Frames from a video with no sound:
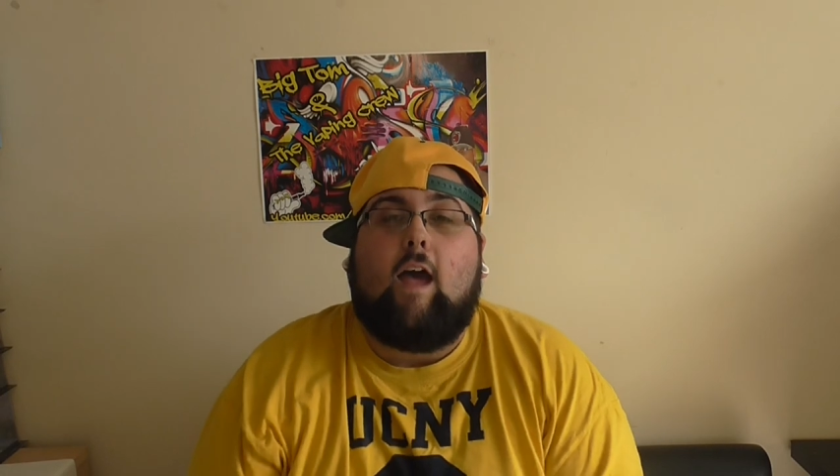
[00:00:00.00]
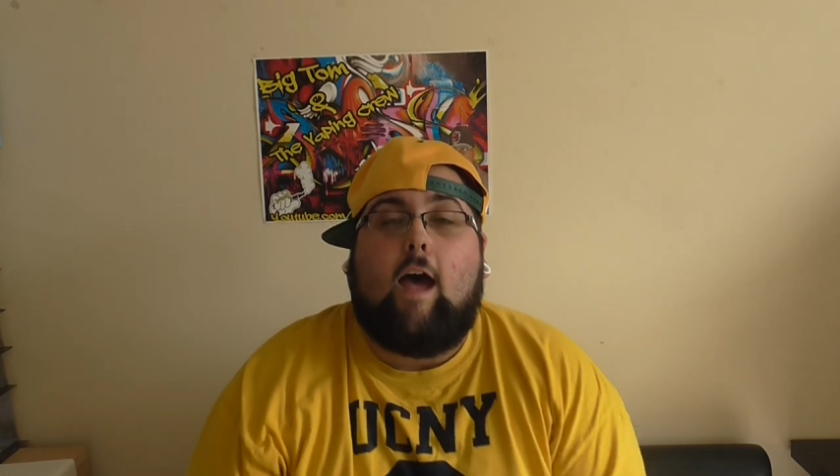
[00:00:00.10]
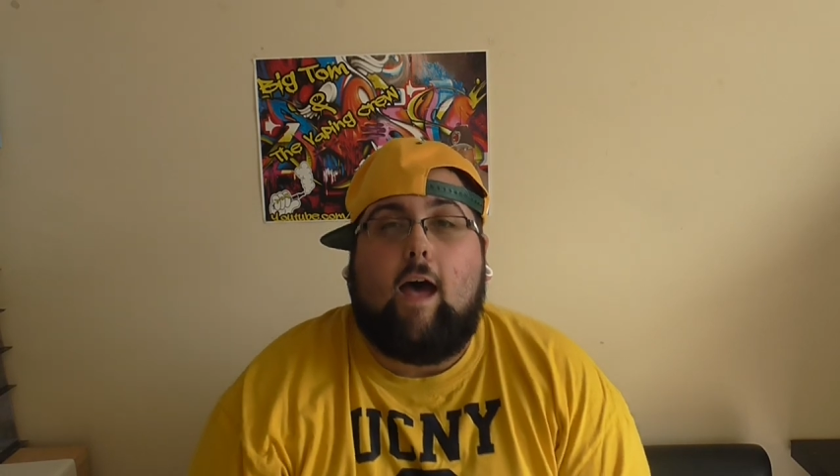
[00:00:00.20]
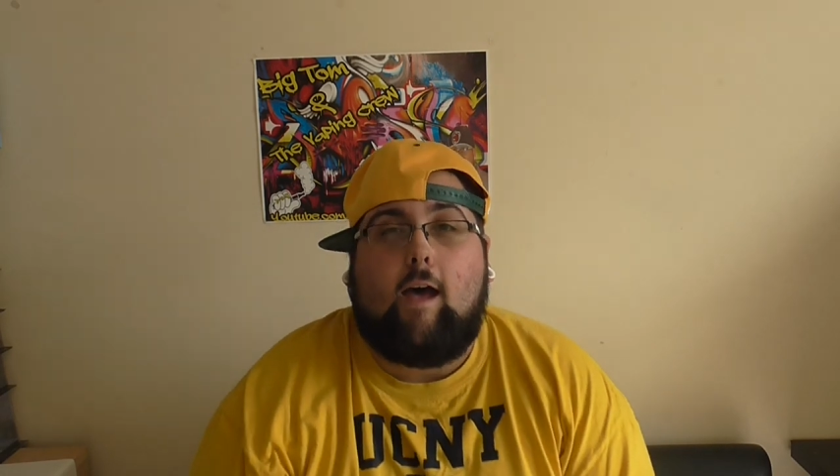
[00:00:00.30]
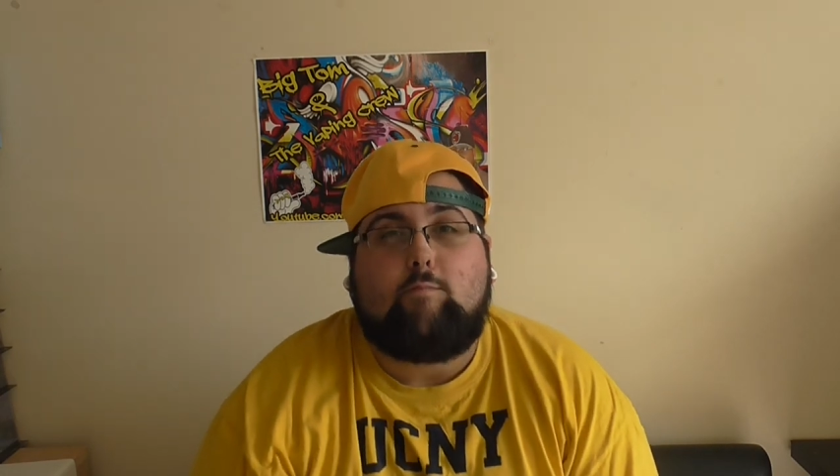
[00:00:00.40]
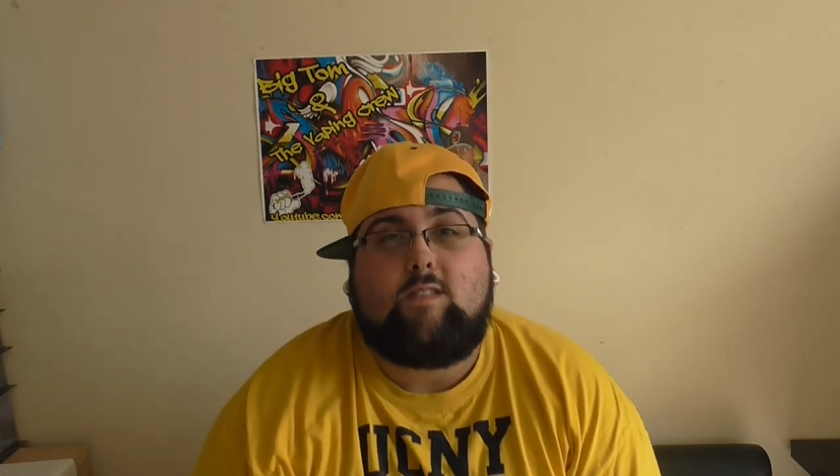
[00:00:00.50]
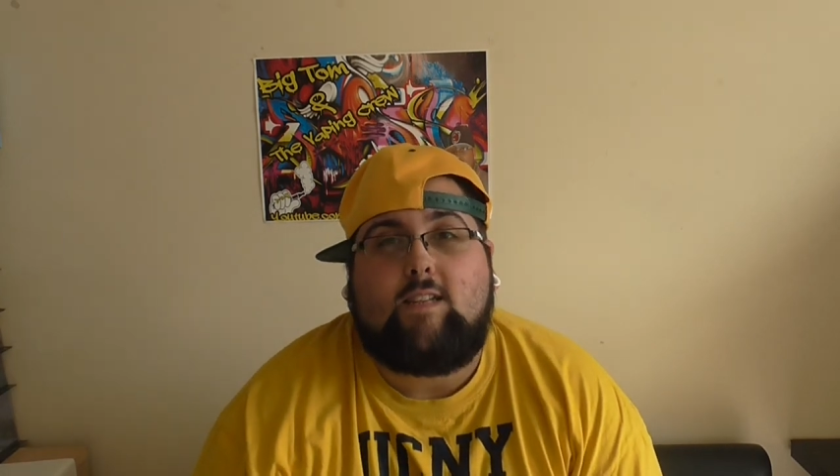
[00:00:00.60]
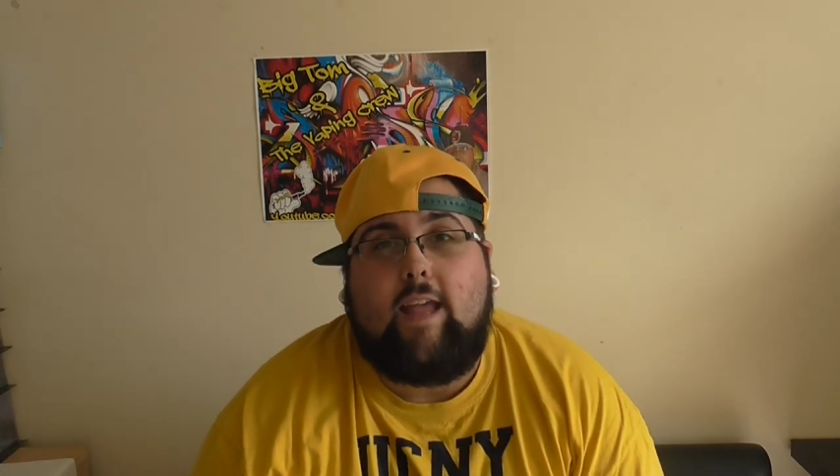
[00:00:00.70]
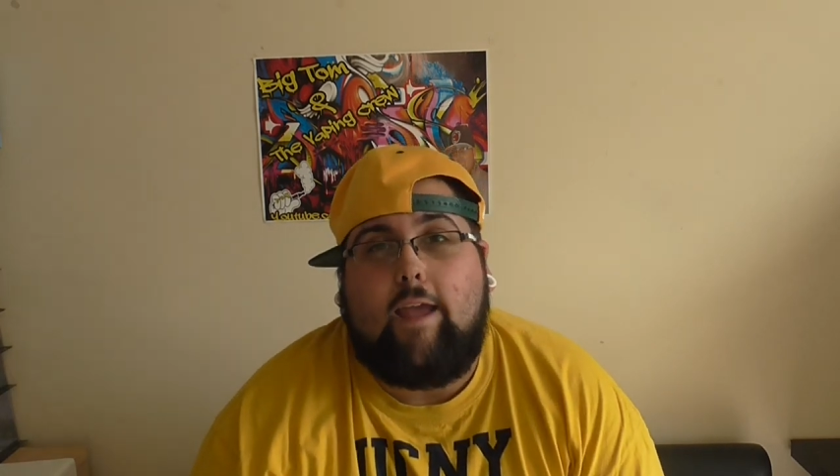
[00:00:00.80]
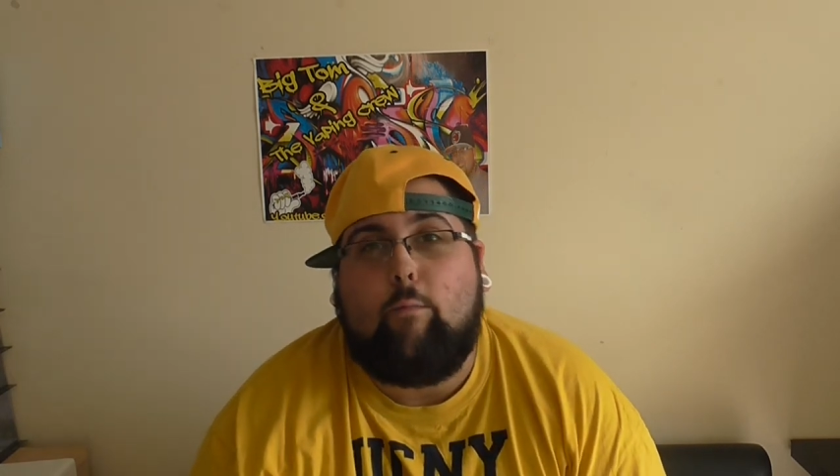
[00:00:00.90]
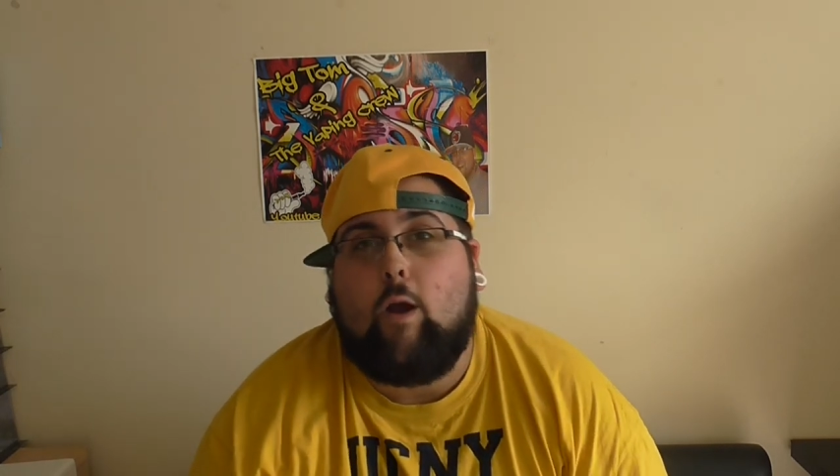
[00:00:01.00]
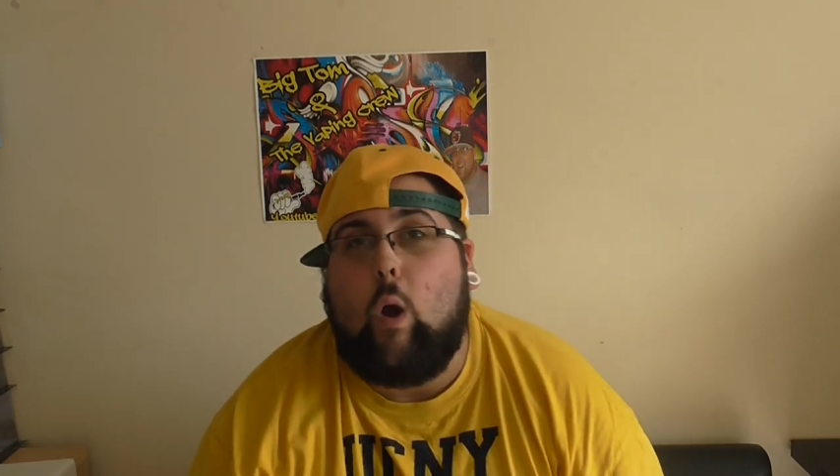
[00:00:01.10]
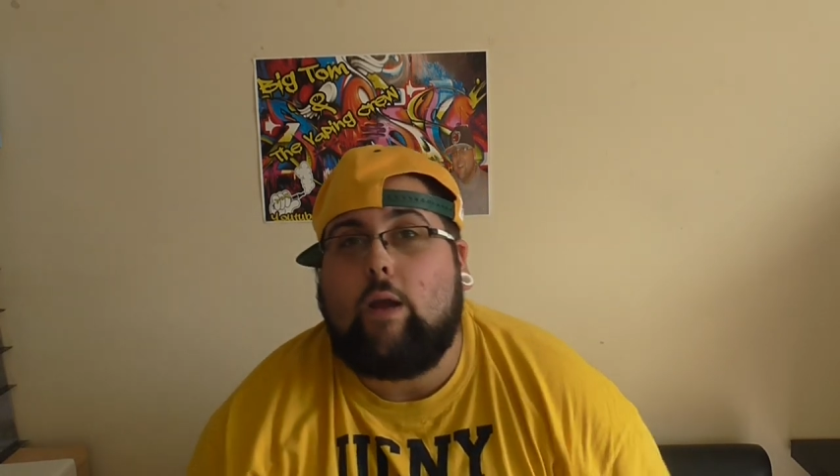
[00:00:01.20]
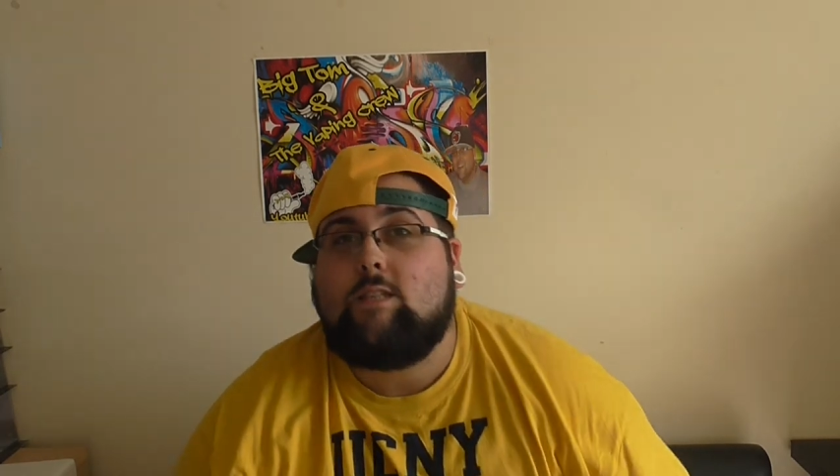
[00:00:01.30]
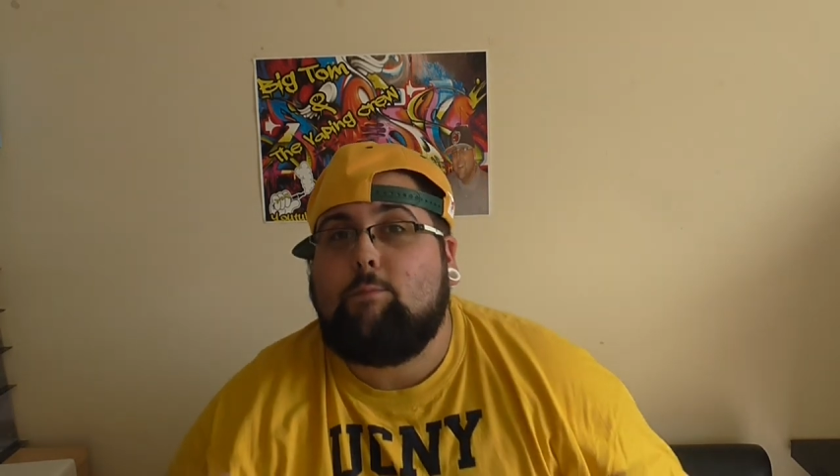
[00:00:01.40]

Uh, today we're going